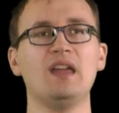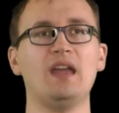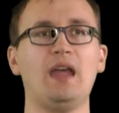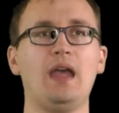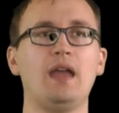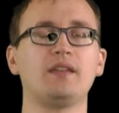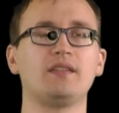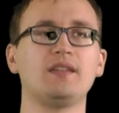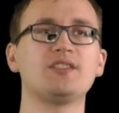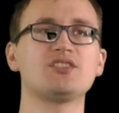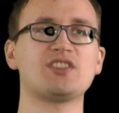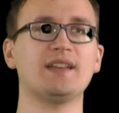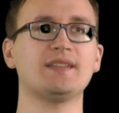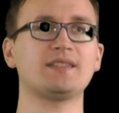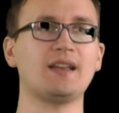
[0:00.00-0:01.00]
And this
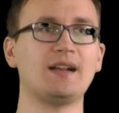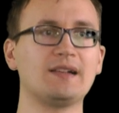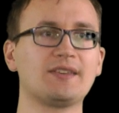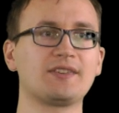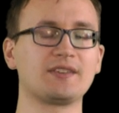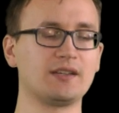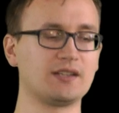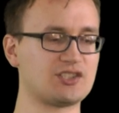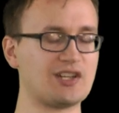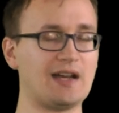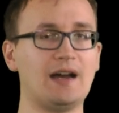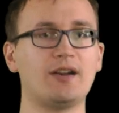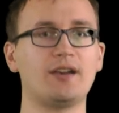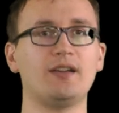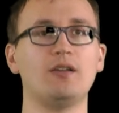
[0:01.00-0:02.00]
just tells the
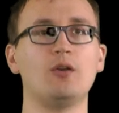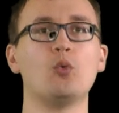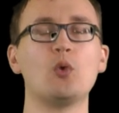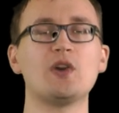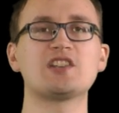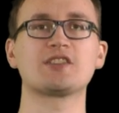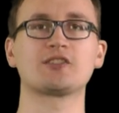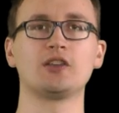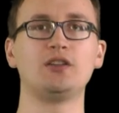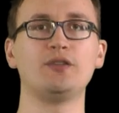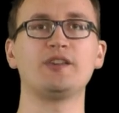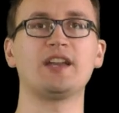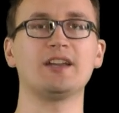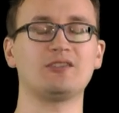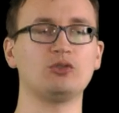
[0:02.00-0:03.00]
jar which
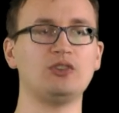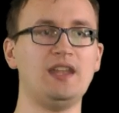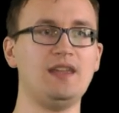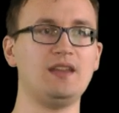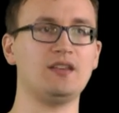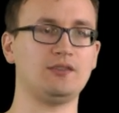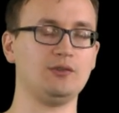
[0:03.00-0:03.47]
certificate to take.